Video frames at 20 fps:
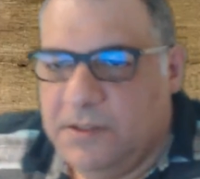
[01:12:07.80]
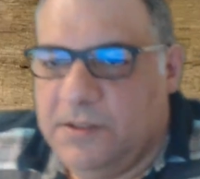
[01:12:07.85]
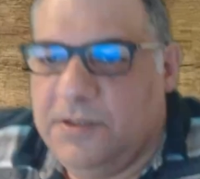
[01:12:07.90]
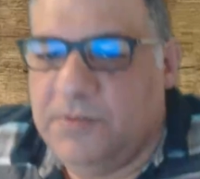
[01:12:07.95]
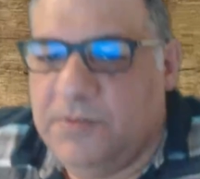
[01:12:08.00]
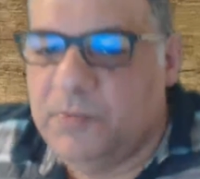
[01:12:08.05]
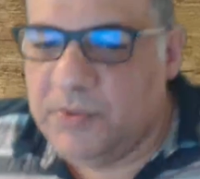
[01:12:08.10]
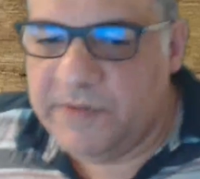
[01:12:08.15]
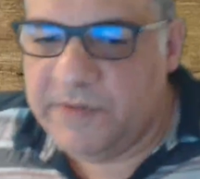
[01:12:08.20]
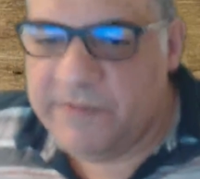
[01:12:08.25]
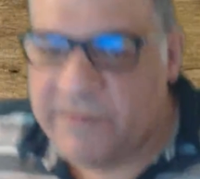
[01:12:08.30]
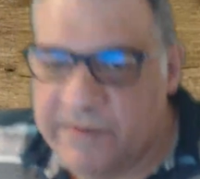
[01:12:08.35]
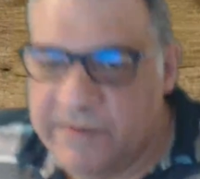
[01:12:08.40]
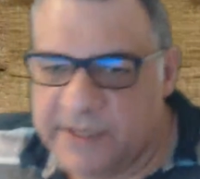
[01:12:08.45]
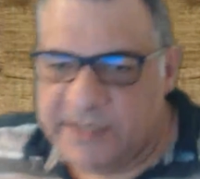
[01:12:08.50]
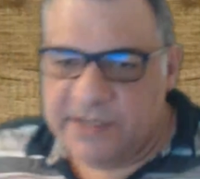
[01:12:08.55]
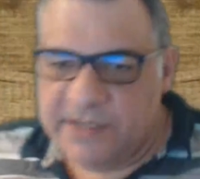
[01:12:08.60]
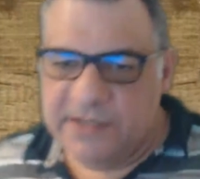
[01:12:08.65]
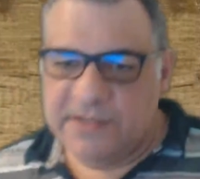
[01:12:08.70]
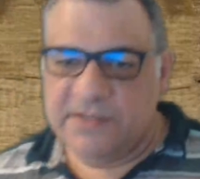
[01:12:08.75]
One of the
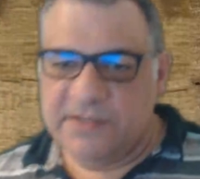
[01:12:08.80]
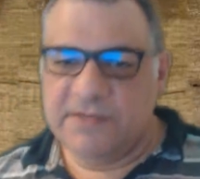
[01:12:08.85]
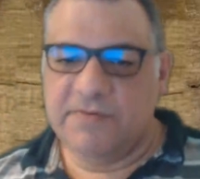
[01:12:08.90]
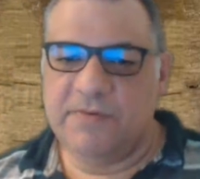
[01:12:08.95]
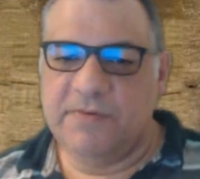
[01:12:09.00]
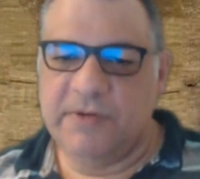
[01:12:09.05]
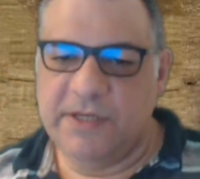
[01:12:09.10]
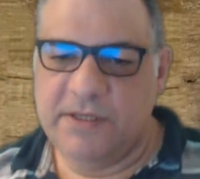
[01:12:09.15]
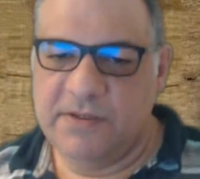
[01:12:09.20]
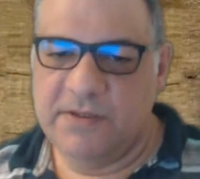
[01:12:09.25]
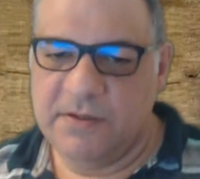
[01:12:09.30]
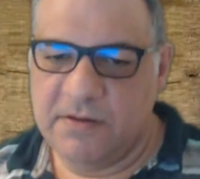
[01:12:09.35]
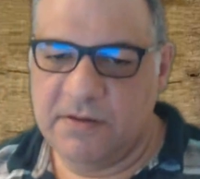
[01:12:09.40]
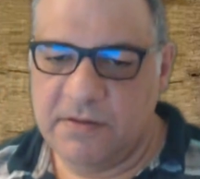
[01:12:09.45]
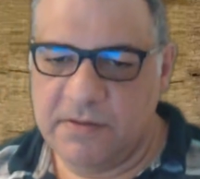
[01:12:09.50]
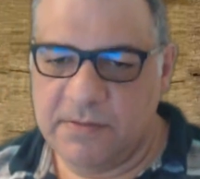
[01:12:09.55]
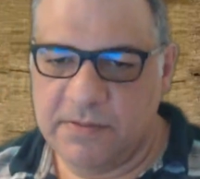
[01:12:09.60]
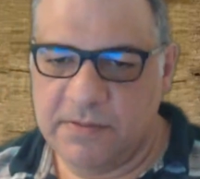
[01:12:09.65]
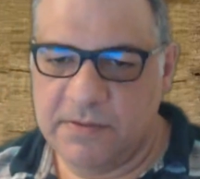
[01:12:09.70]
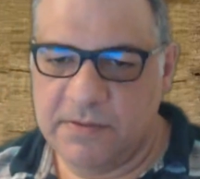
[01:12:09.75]
regulars, Rocky top.